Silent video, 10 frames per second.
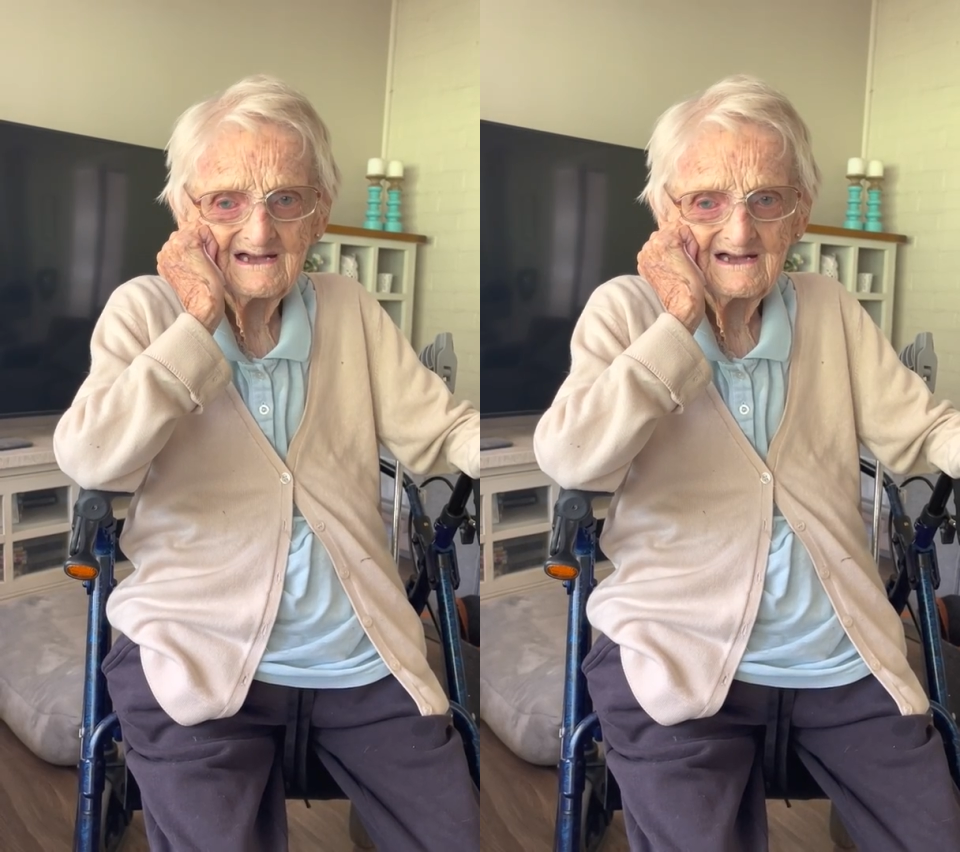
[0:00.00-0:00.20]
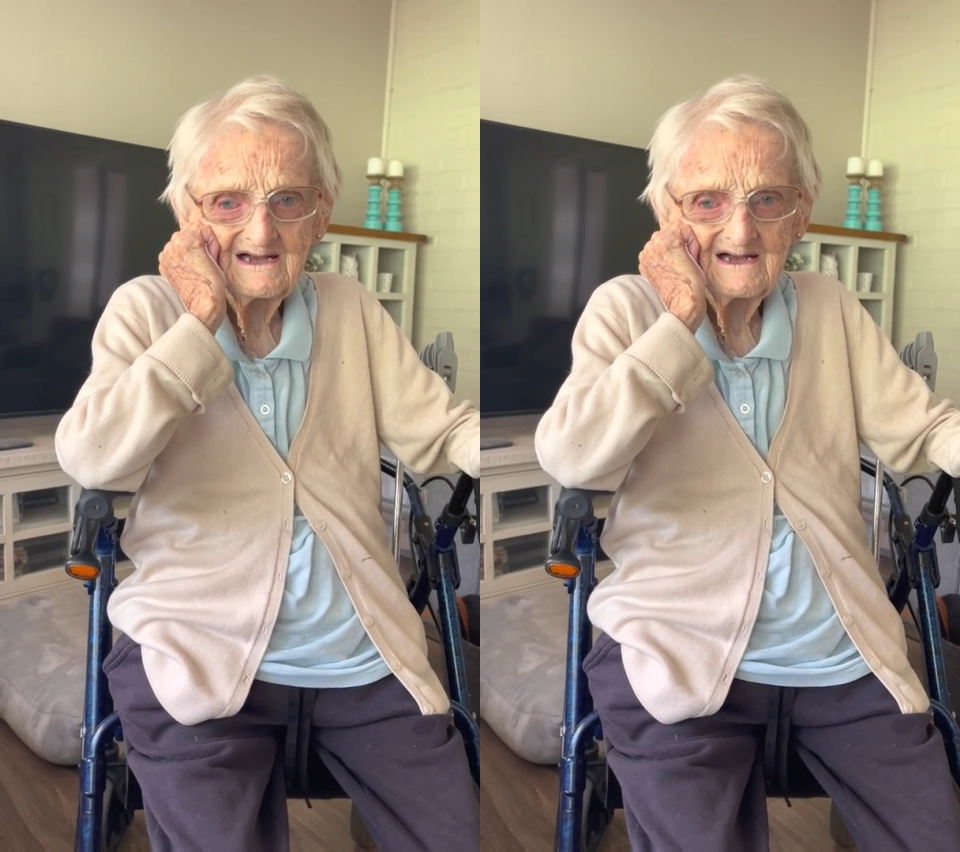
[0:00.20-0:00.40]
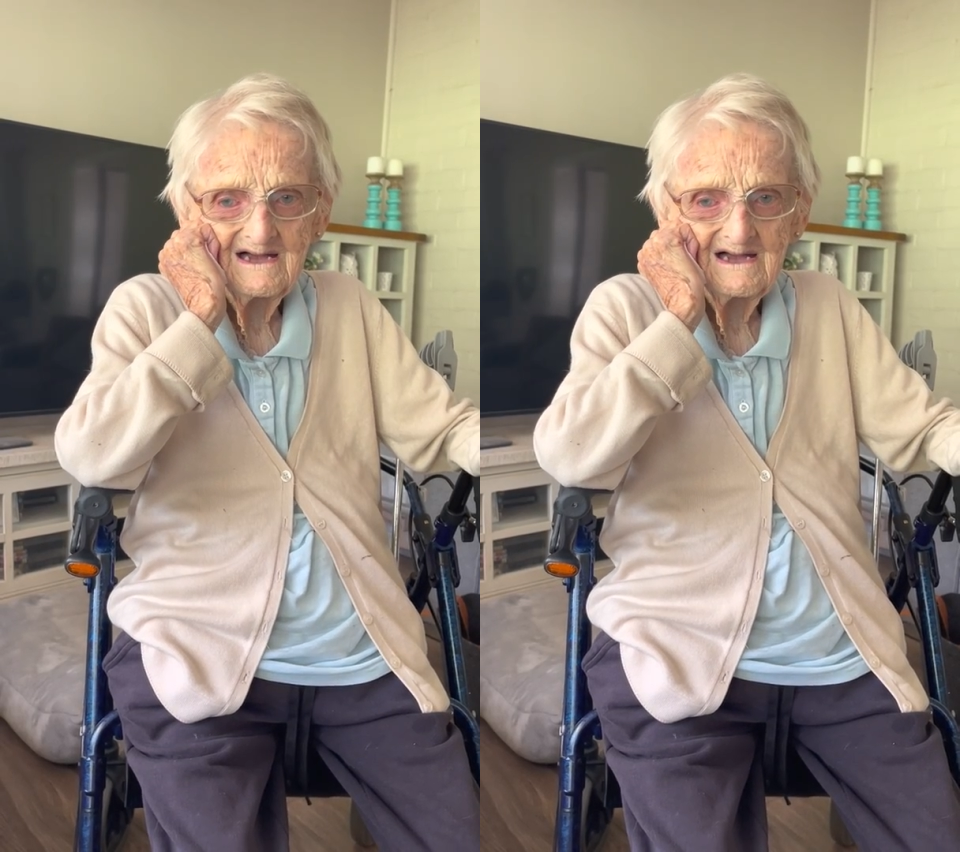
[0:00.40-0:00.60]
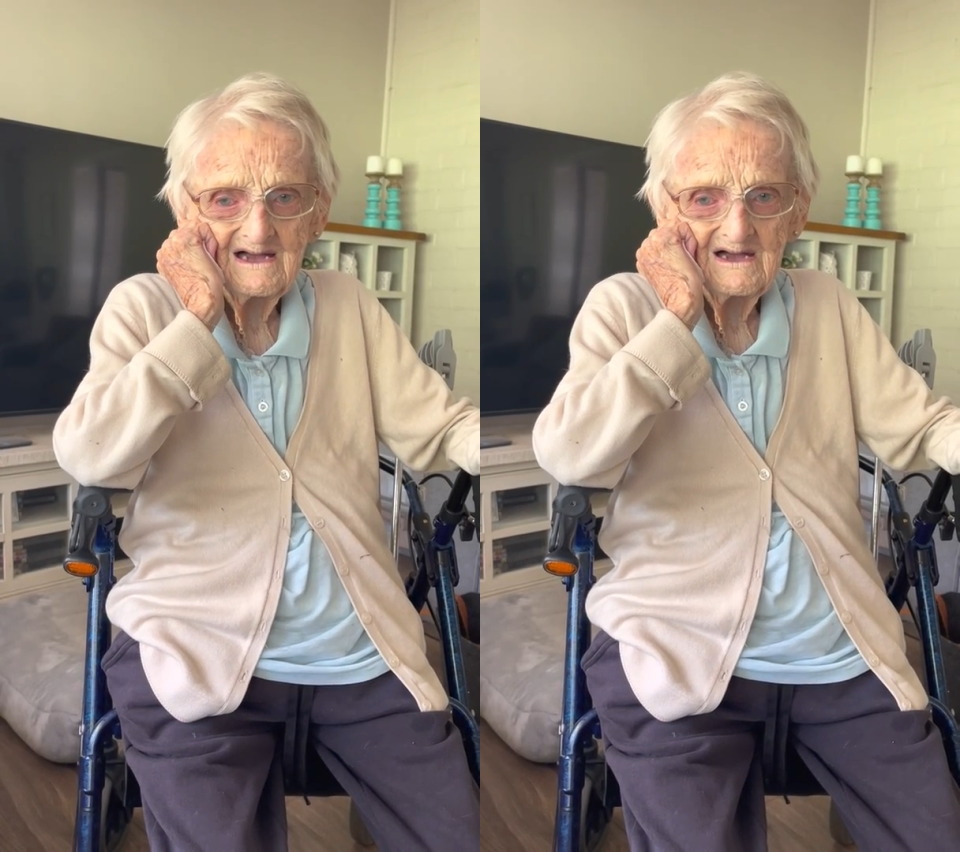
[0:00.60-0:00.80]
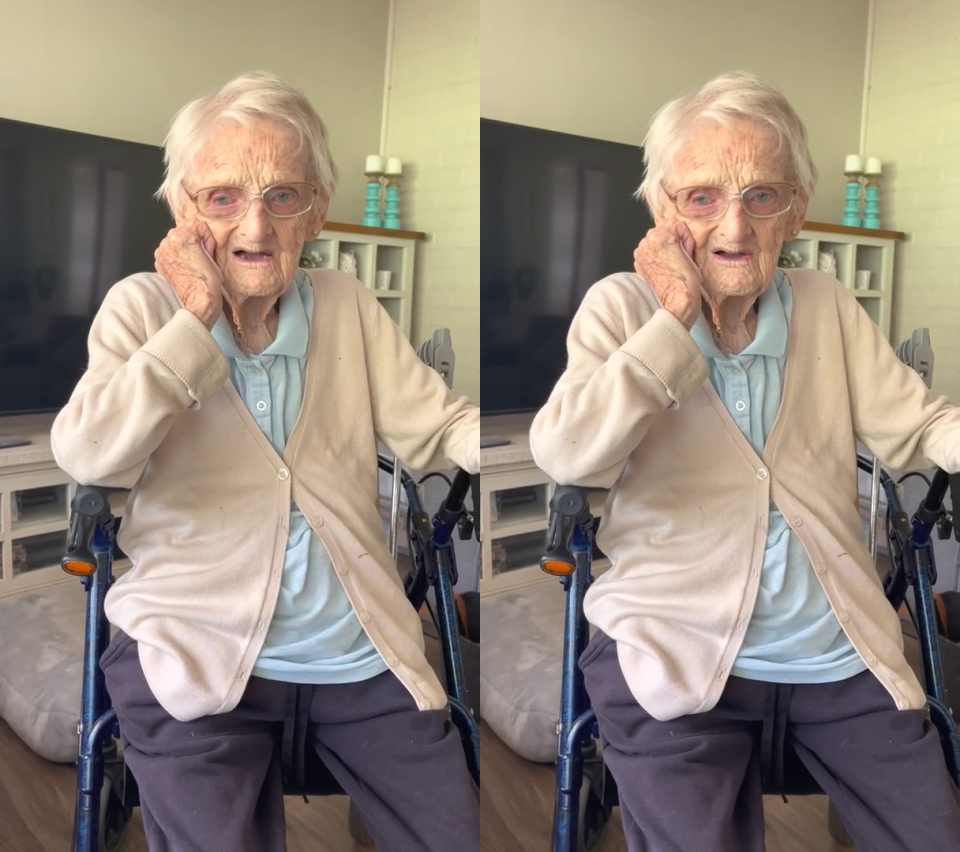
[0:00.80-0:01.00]
You had
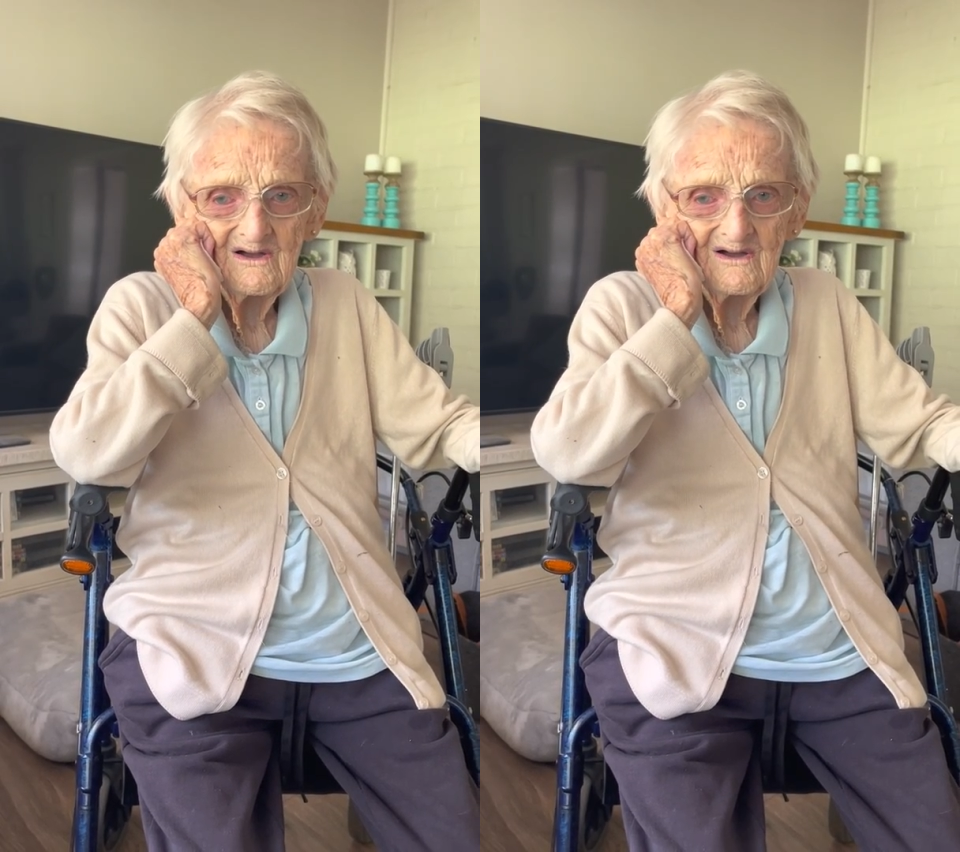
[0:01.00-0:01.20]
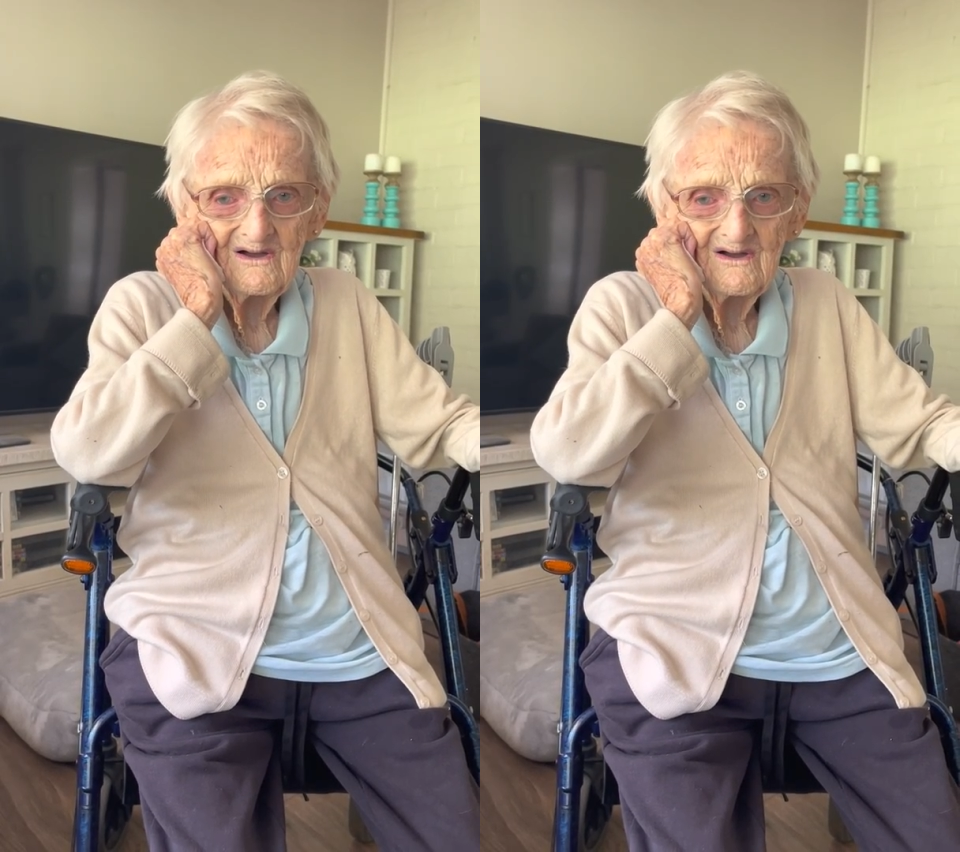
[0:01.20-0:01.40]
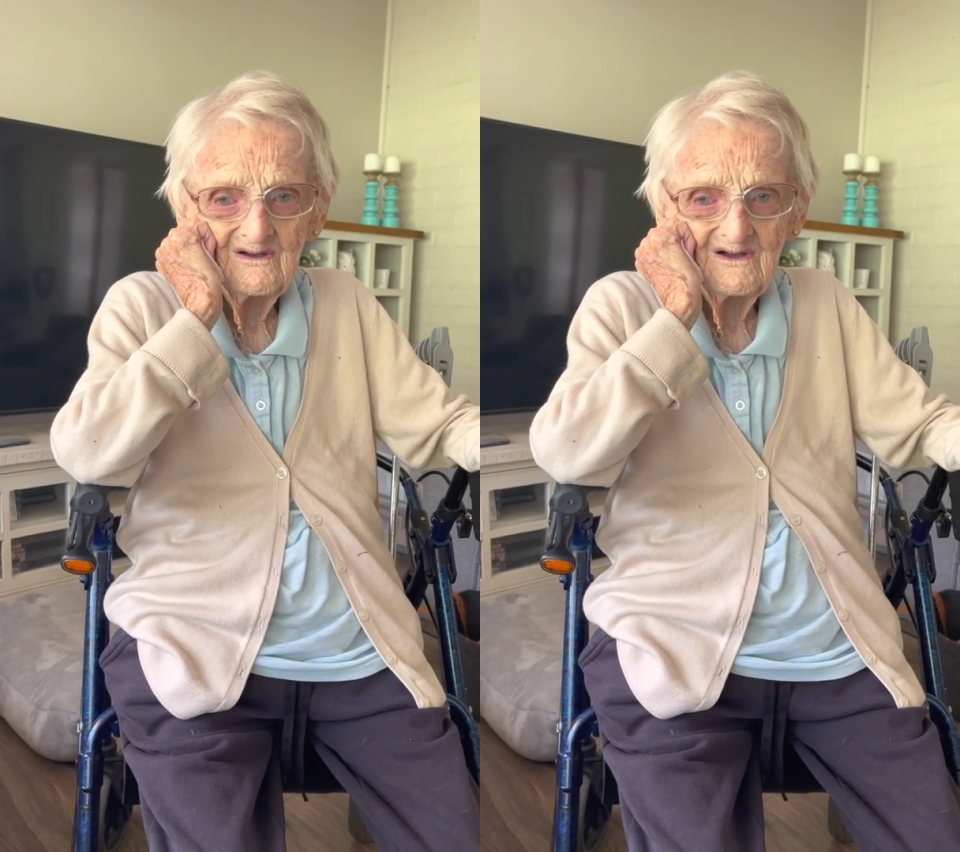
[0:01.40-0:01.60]
some clothes